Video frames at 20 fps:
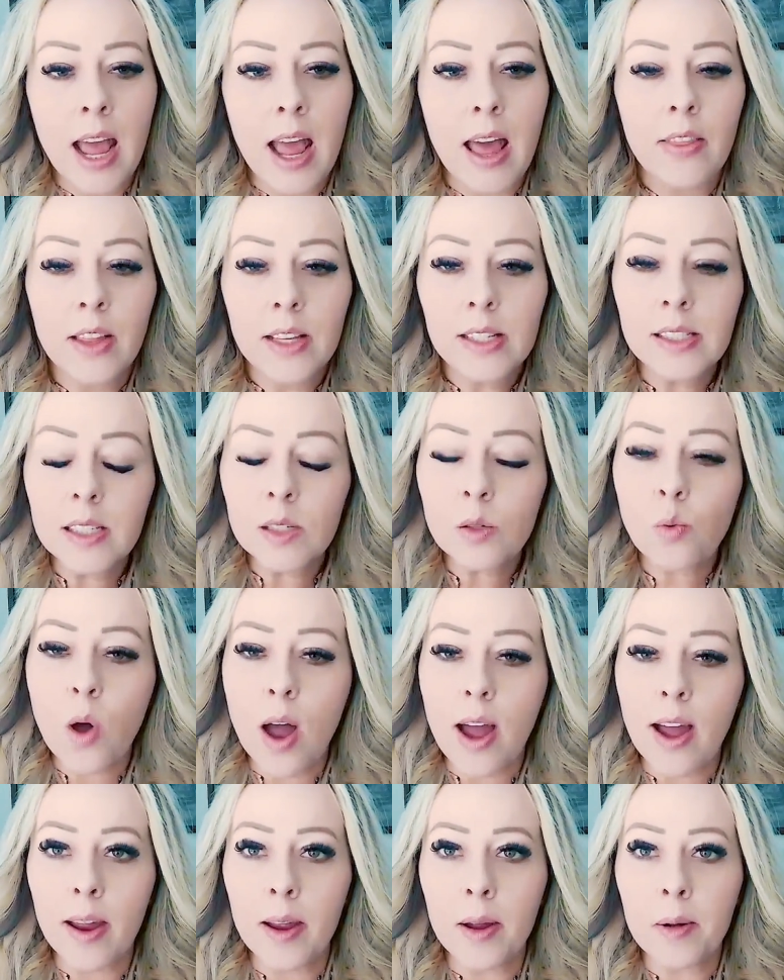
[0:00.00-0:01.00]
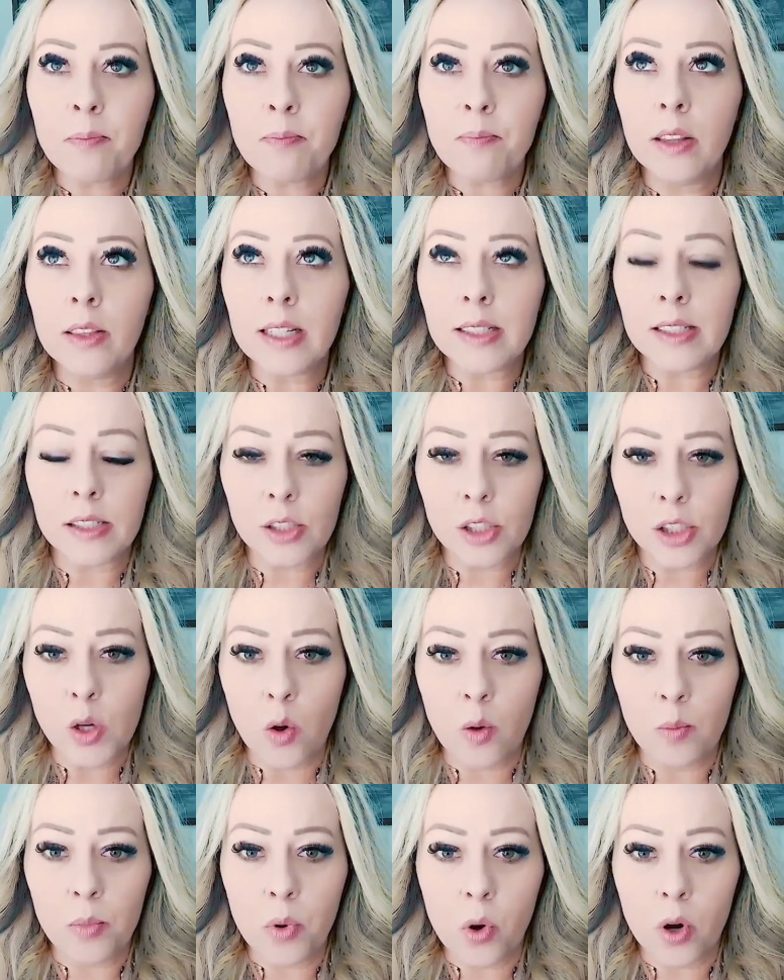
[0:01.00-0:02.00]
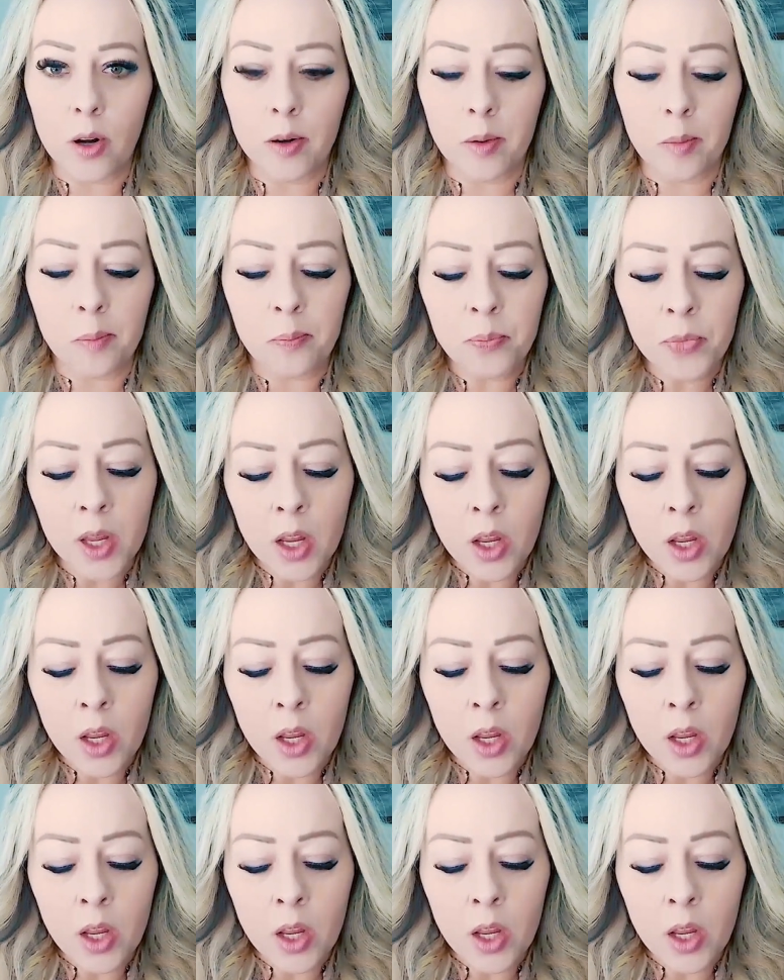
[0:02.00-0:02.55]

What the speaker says: And this is why this is so important.